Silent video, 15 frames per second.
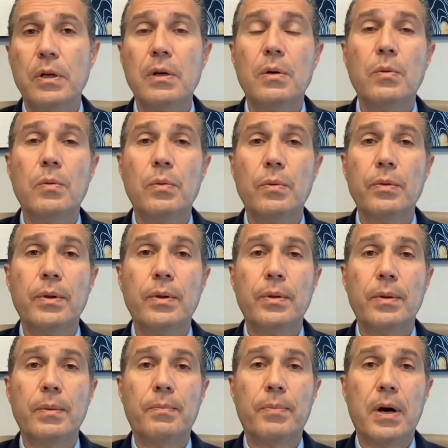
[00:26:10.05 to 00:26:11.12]
You know,
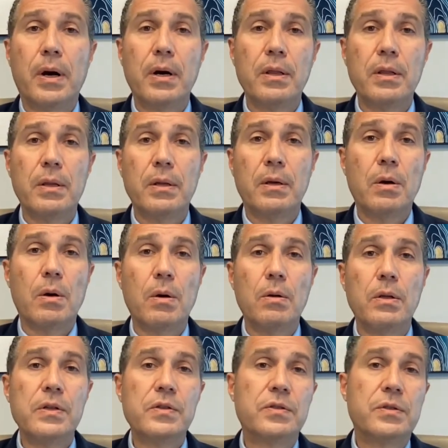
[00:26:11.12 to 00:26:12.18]
the, the part of the
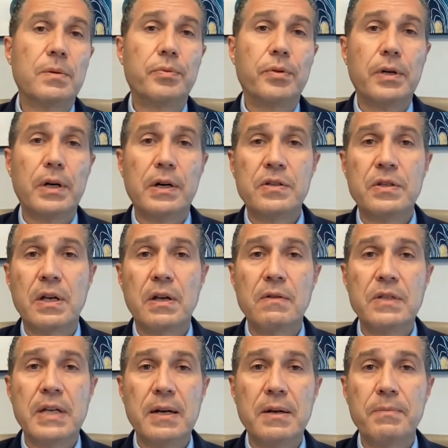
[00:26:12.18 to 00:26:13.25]
goal is to put
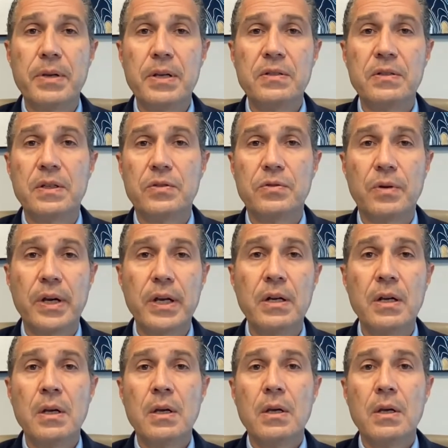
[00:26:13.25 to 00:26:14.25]
ourselves out of business, right?